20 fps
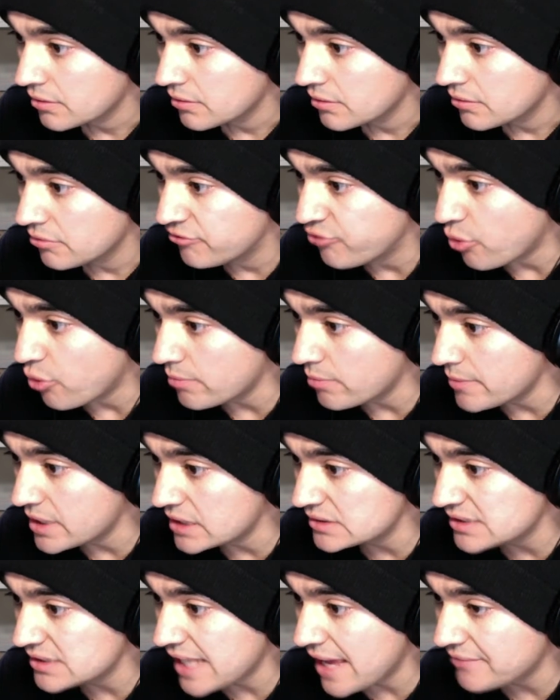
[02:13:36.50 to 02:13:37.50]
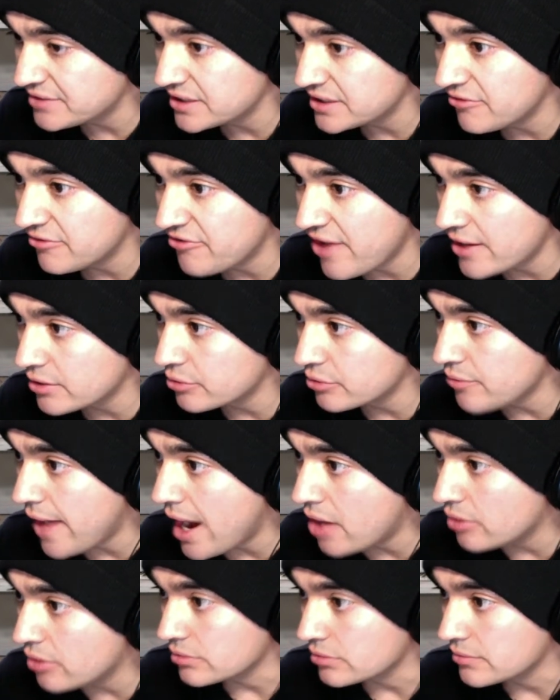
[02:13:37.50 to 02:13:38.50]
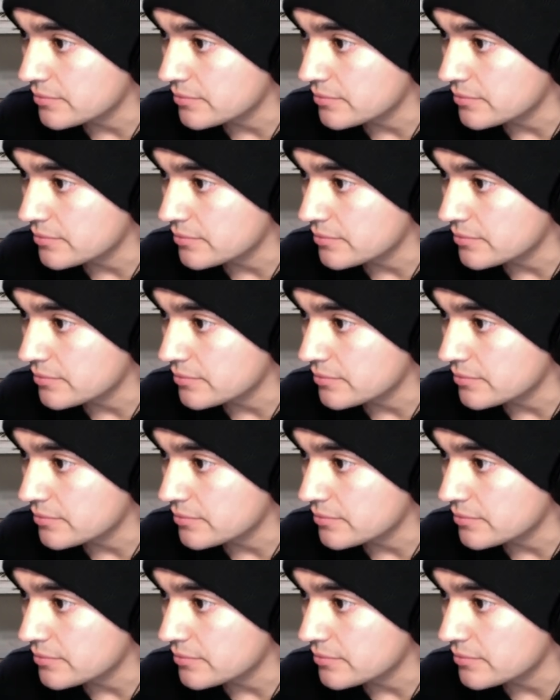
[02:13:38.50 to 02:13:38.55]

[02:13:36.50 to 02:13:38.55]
4 minutes left in the final round.